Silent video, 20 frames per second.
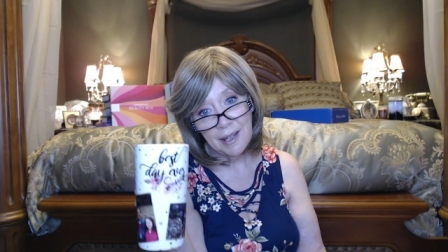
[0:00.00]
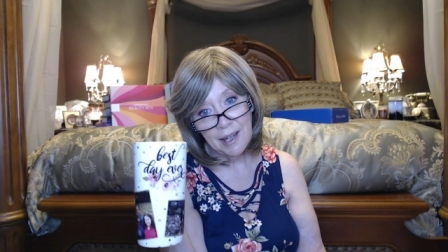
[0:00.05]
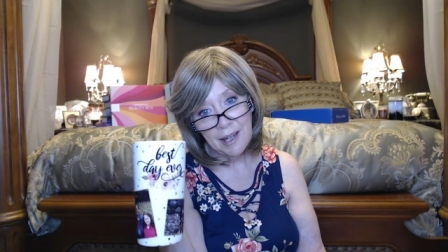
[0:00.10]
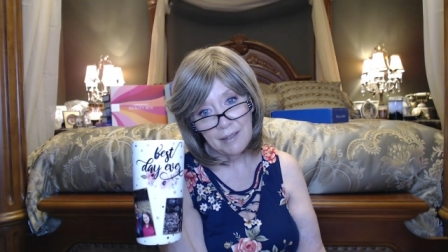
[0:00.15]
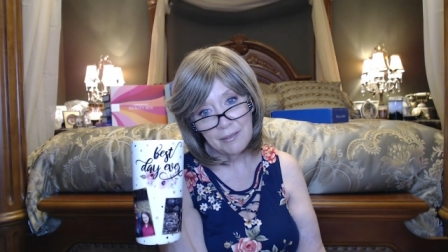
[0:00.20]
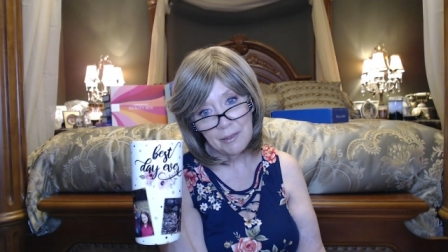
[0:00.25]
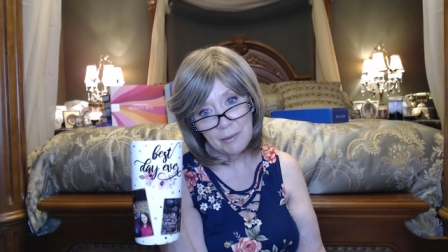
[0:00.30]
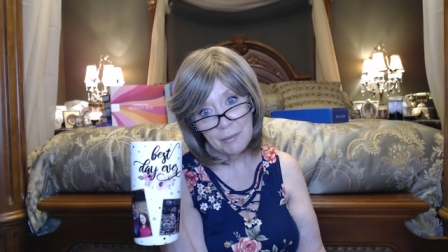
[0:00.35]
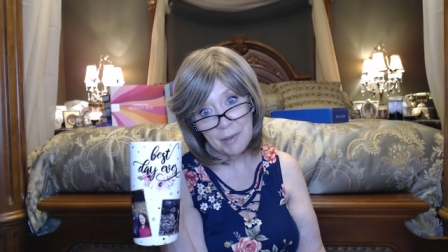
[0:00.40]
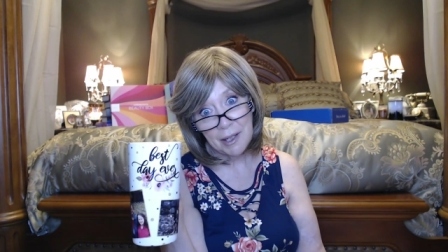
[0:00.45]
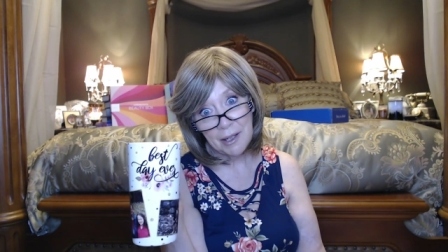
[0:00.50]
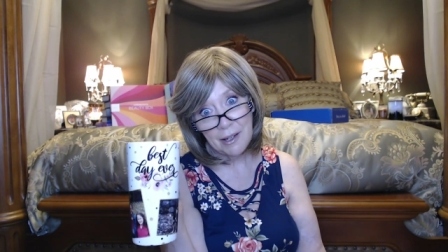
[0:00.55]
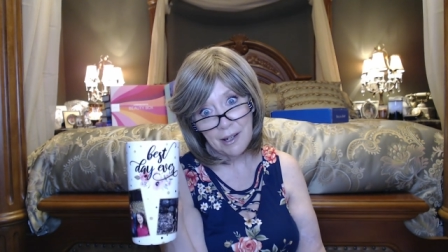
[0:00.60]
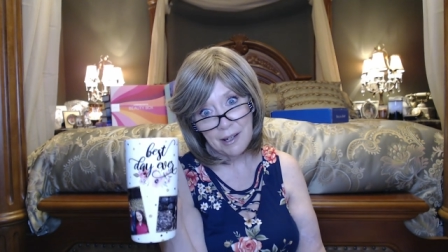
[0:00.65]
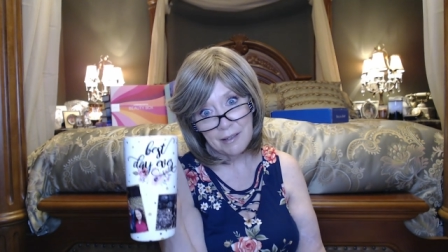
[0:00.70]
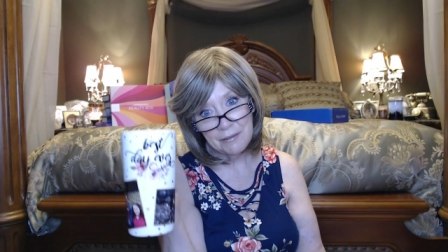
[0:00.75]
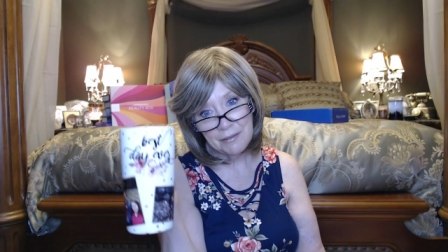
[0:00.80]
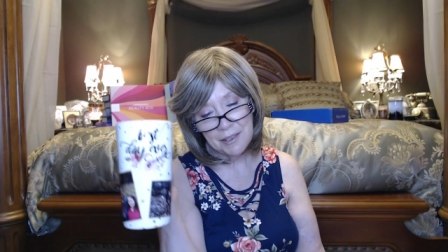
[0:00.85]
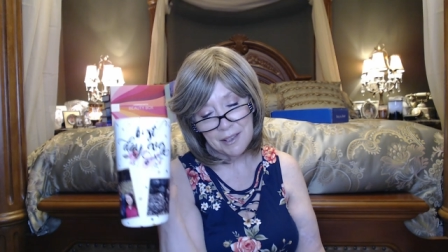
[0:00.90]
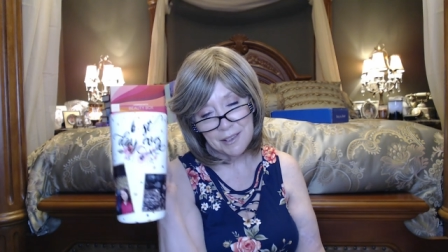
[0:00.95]
having my
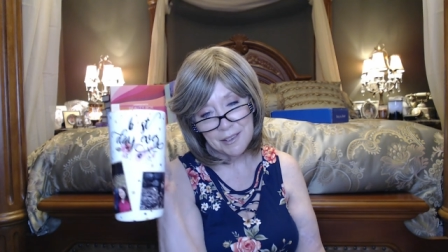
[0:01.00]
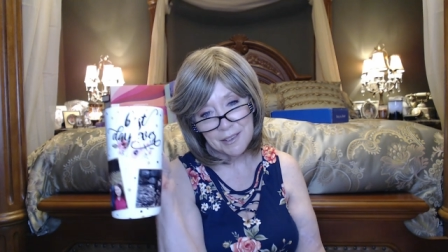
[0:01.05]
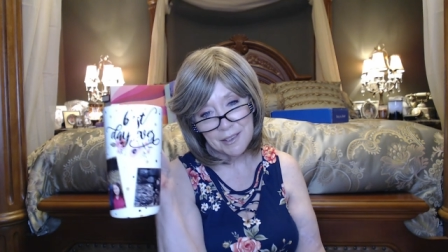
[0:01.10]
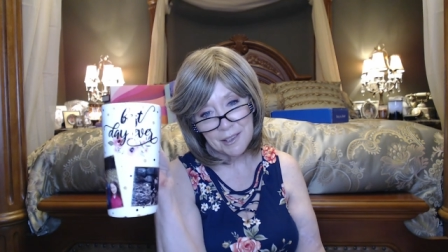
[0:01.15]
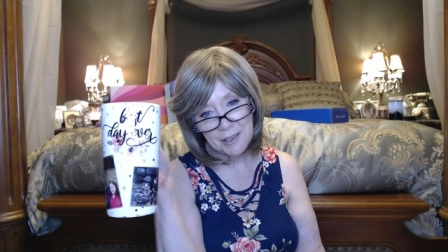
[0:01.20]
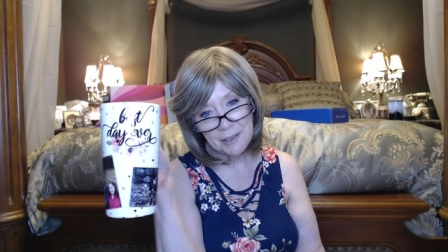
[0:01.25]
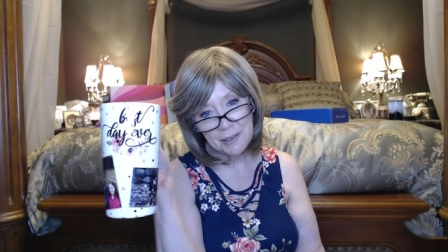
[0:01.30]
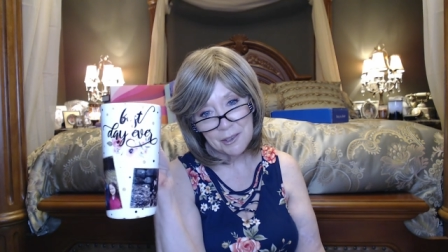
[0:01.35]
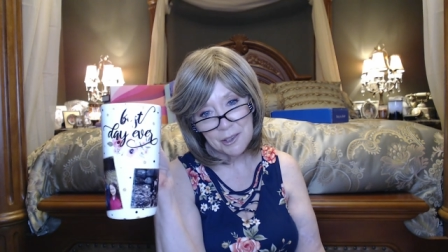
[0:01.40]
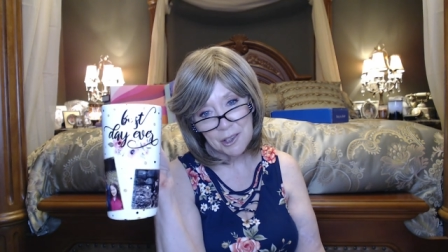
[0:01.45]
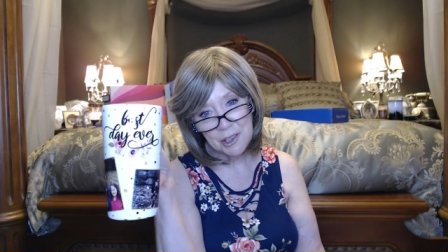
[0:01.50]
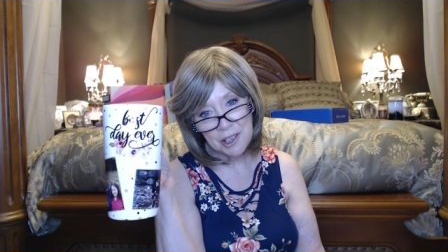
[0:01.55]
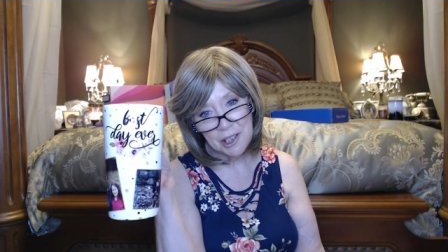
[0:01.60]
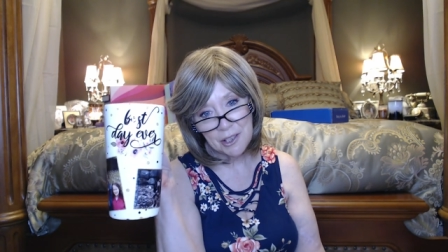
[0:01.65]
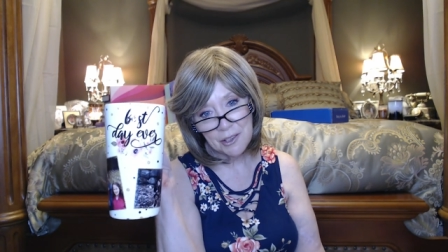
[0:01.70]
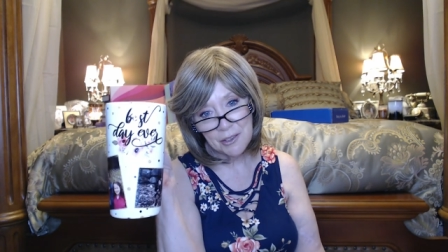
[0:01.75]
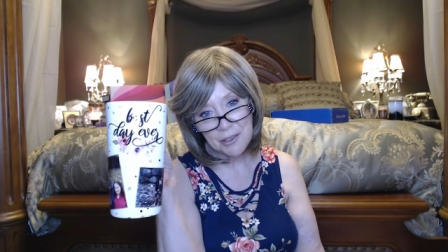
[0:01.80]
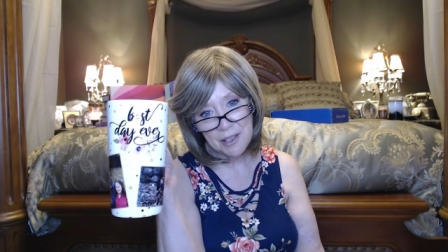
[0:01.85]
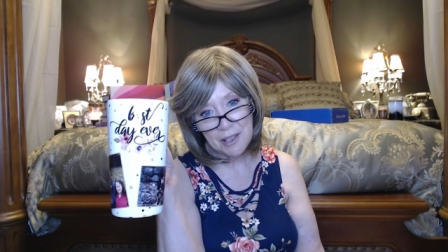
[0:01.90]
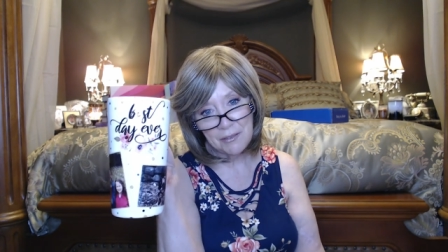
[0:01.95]
coffee. So
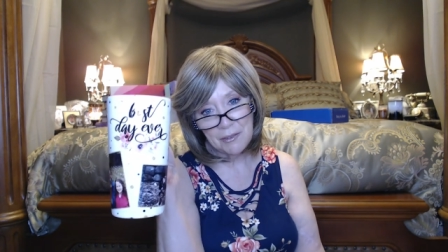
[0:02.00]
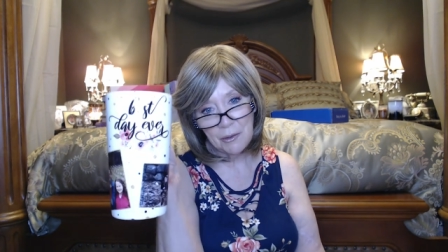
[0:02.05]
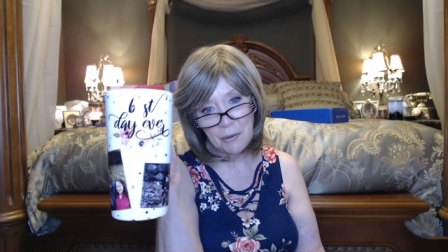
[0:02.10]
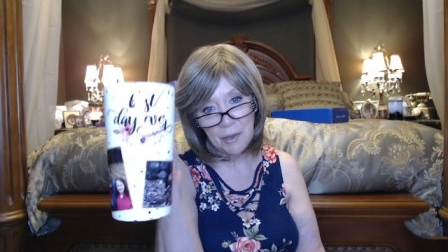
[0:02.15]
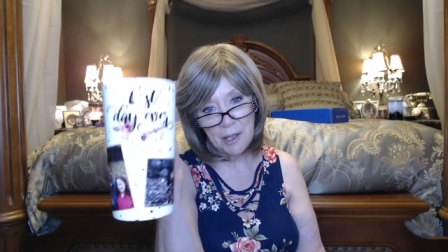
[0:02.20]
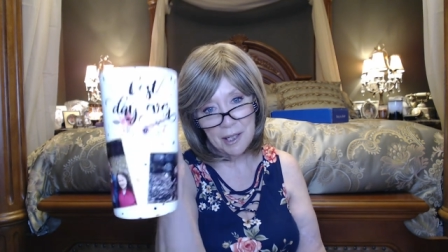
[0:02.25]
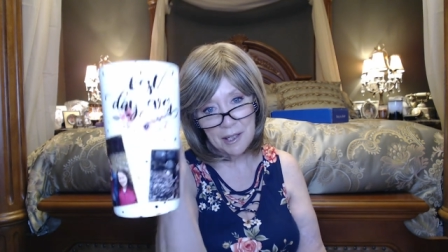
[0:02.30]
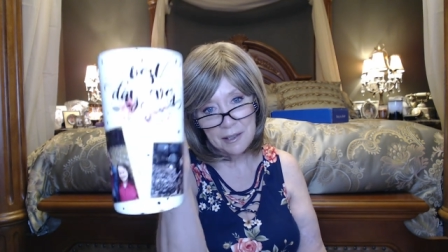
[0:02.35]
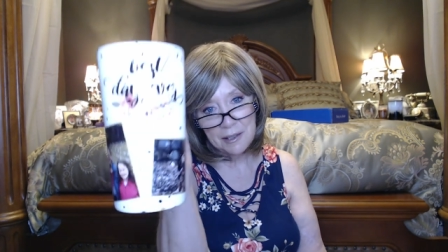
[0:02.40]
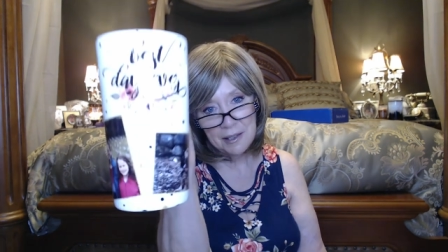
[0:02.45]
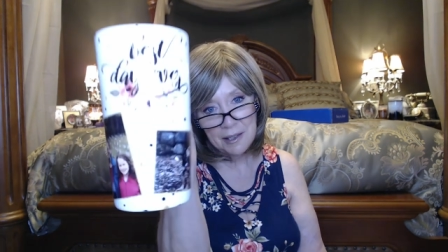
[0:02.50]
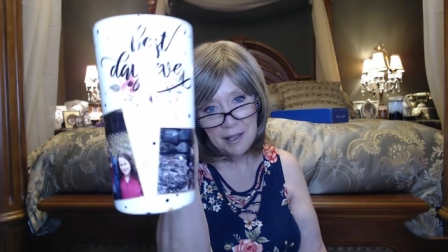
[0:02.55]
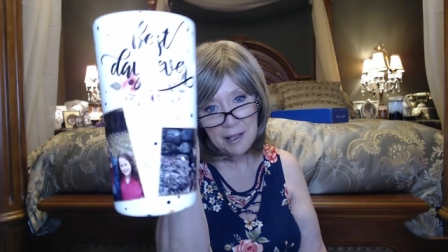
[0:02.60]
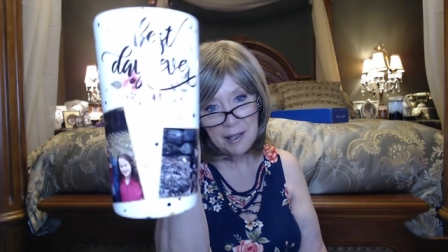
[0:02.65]
cheers, everyone.